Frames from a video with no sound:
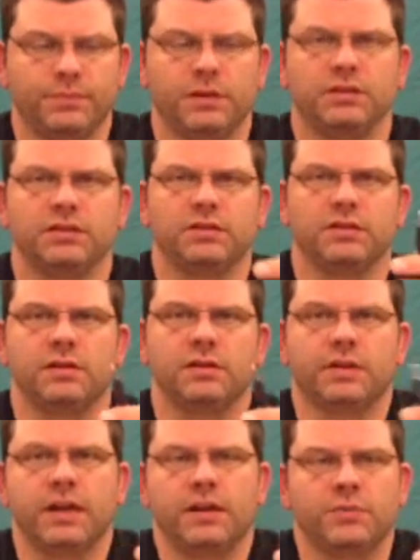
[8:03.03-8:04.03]
plug this
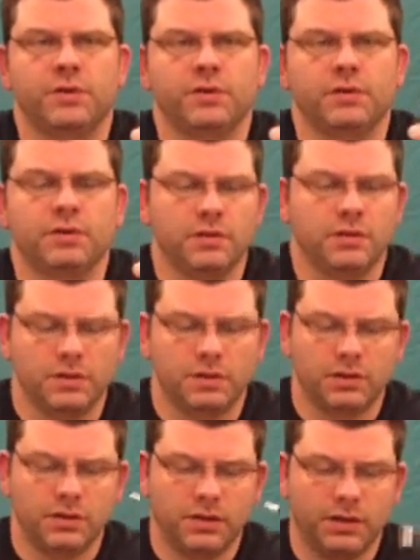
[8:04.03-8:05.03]
into your camera
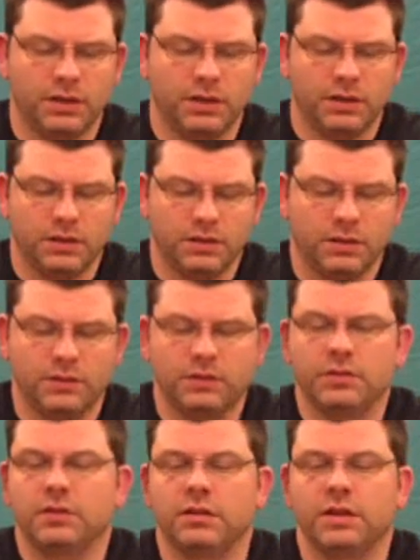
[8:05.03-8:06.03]

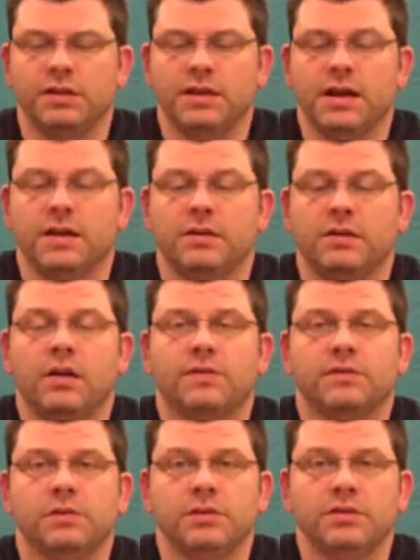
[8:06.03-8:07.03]
and turn on the on and
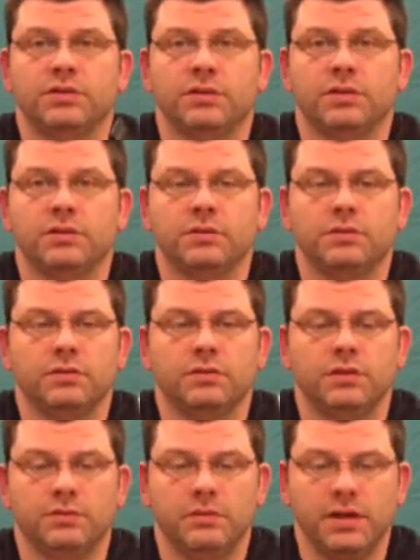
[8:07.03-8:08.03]
off switch,
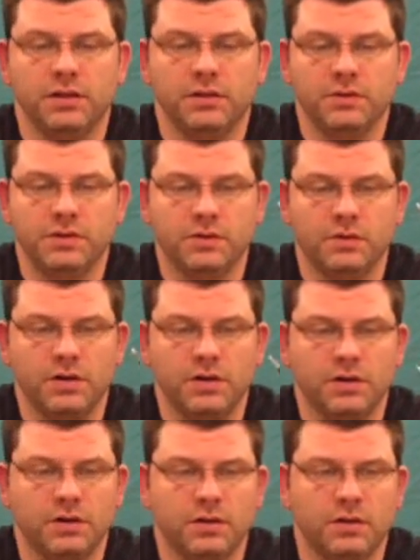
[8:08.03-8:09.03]
and you're ready to record.